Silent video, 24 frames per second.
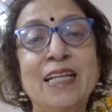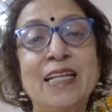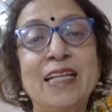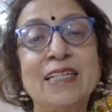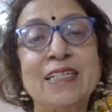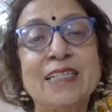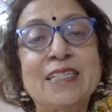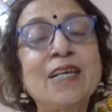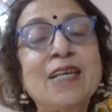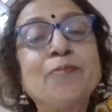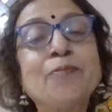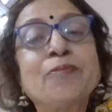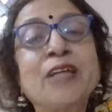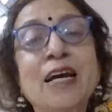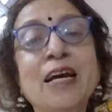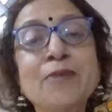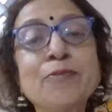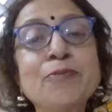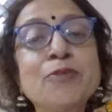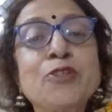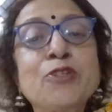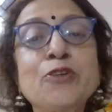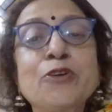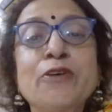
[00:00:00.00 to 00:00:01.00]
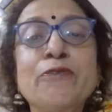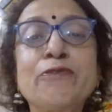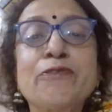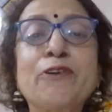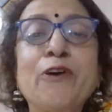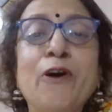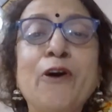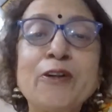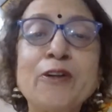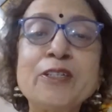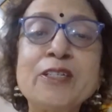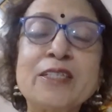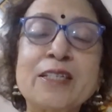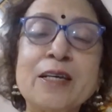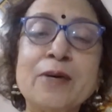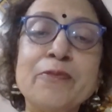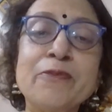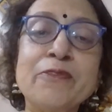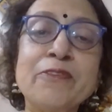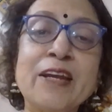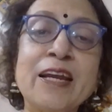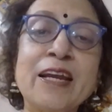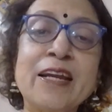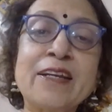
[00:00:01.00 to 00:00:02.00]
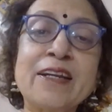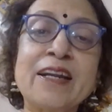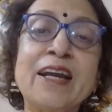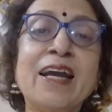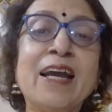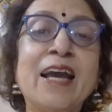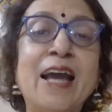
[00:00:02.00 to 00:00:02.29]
Sometimes you have gone somewhere